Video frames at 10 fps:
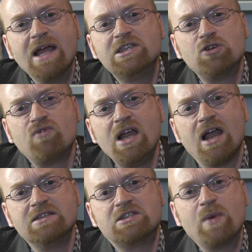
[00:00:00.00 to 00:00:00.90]
Plato
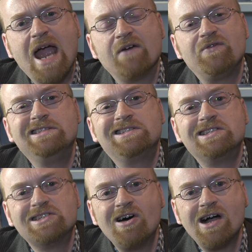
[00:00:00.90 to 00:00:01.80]
realized that we have this
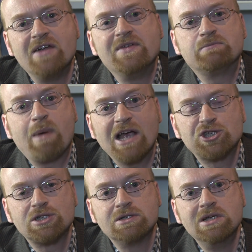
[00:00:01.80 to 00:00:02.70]
desire, this
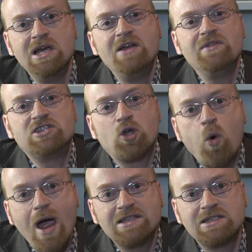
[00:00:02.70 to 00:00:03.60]
passion, this
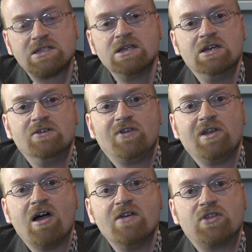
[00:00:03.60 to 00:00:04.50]
quest for
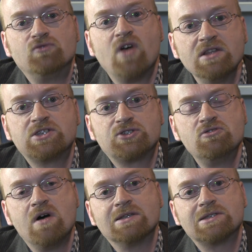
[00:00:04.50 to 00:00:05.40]
life that runs
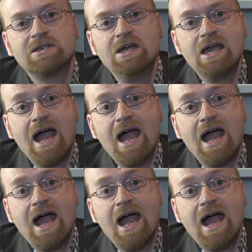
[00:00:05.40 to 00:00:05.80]
through us.